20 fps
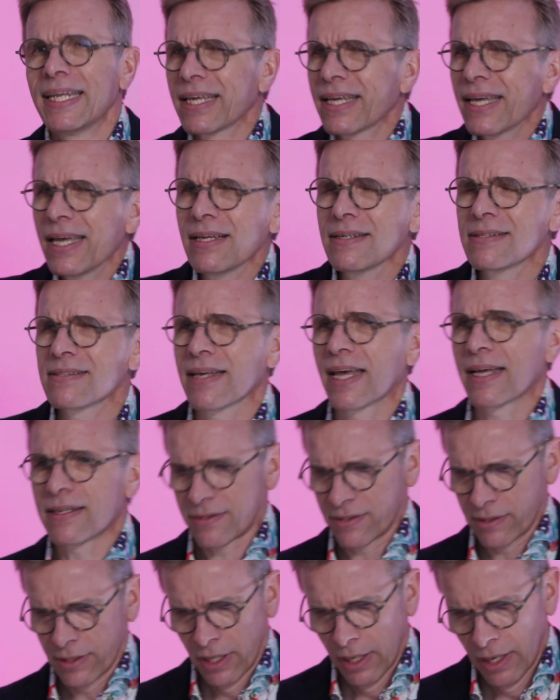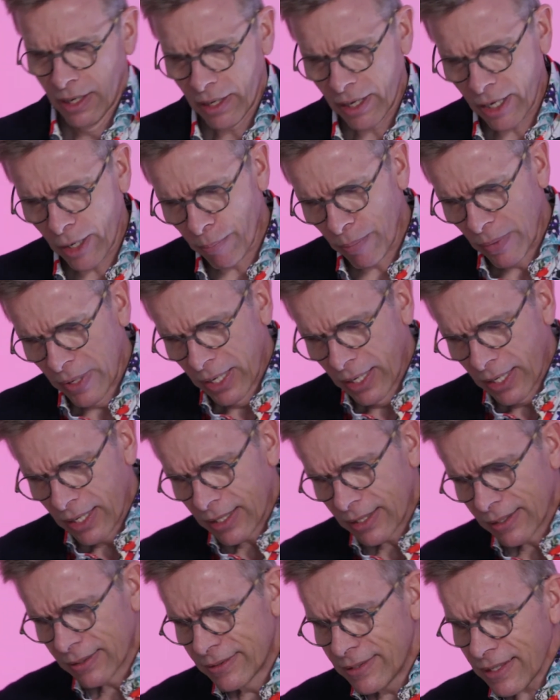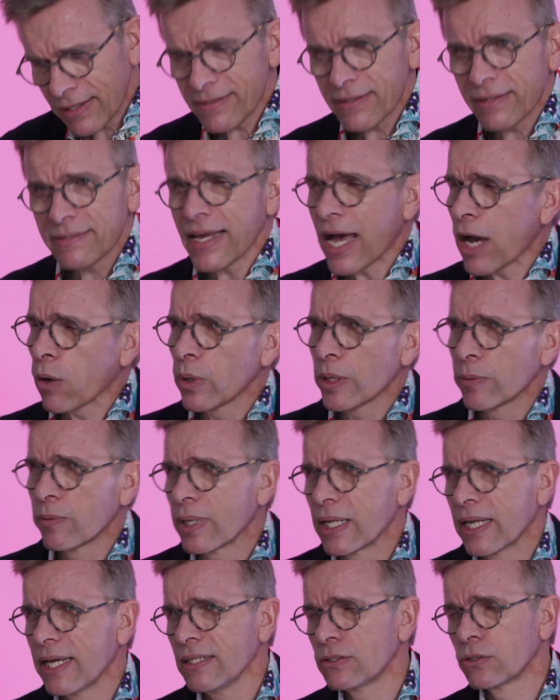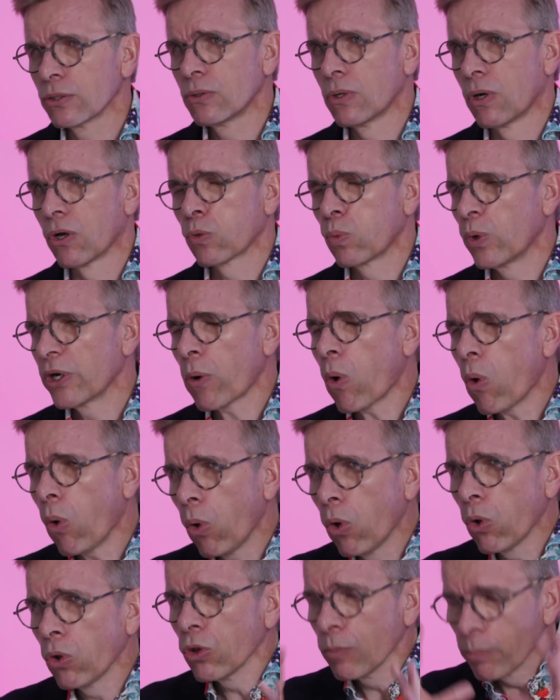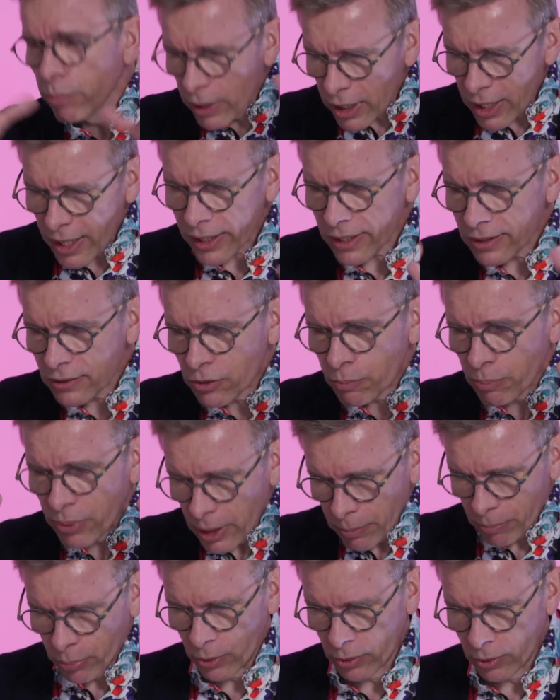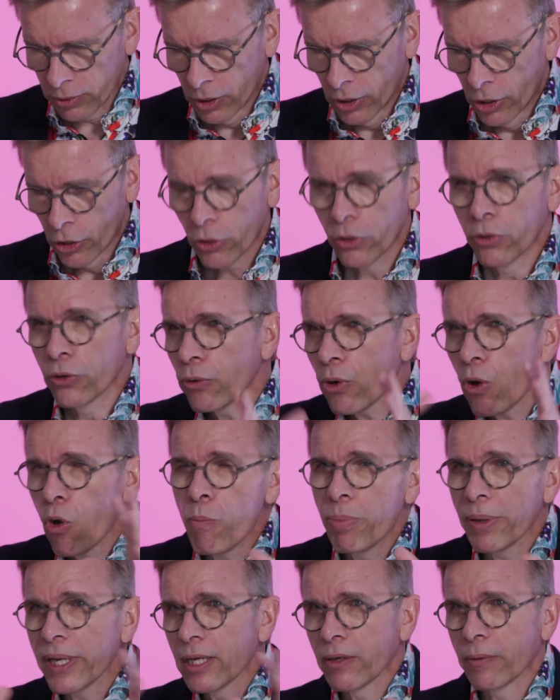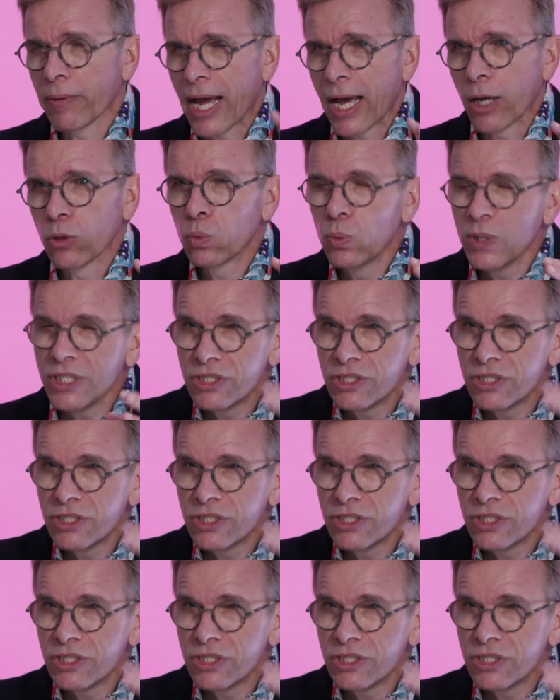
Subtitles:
the king says, this is how we relate to God. We're all blind people groping around. We